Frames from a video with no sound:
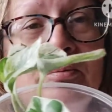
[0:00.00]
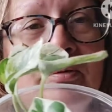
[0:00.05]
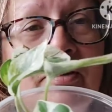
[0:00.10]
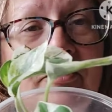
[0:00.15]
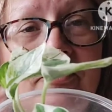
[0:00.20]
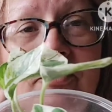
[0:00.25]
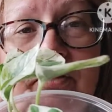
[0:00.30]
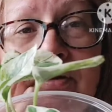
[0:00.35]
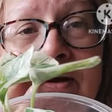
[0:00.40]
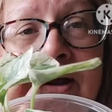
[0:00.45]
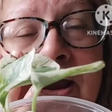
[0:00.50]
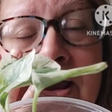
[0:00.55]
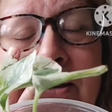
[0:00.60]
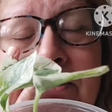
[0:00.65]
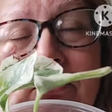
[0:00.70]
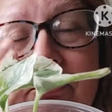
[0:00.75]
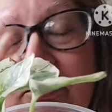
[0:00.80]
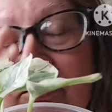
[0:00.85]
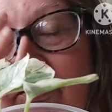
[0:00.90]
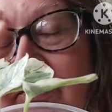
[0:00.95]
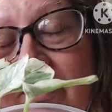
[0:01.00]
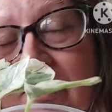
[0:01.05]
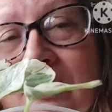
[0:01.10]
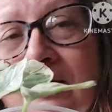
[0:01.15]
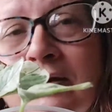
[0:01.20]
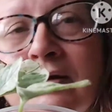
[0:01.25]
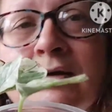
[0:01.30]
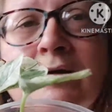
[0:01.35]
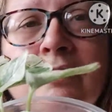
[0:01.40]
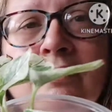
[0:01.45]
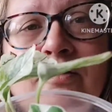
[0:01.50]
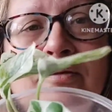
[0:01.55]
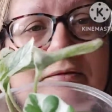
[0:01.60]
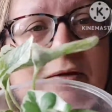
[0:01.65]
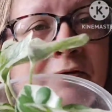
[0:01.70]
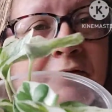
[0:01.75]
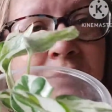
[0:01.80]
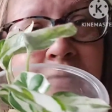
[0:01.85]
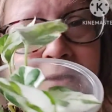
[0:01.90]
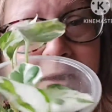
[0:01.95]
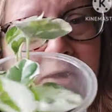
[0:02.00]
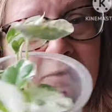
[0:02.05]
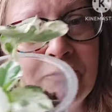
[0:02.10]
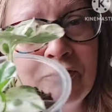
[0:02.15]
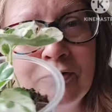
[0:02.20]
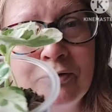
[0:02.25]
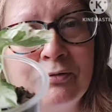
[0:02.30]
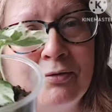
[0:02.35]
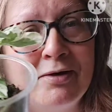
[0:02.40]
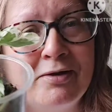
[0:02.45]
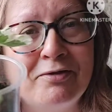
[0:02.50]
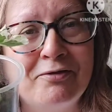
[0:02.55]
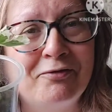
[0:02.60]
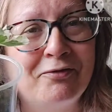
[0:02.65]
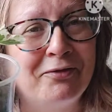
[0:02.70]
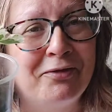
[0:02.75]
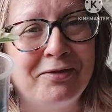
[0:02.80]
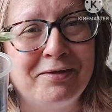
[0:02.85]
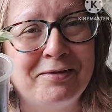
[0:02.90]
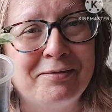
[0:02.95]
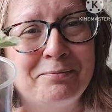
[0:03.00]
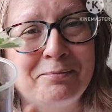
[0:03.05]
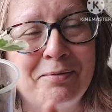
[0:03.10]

different names, different categories for this